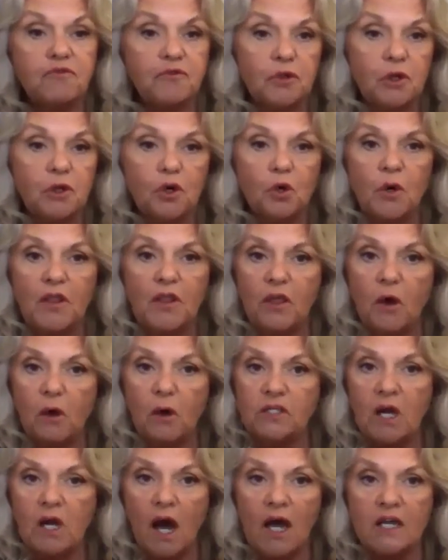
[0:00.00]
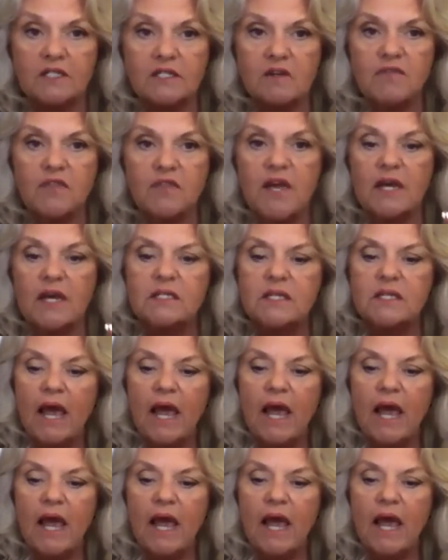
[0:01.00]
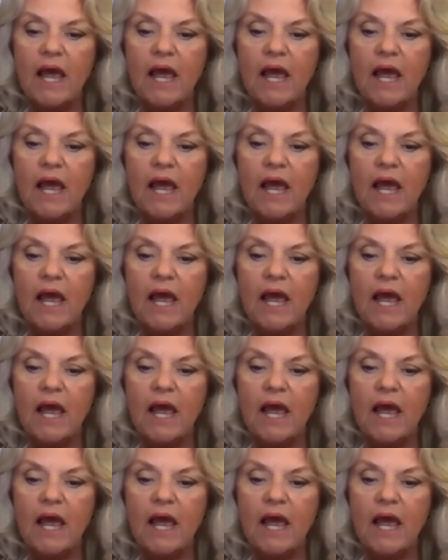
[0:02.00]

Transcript: flu and those kinds of things.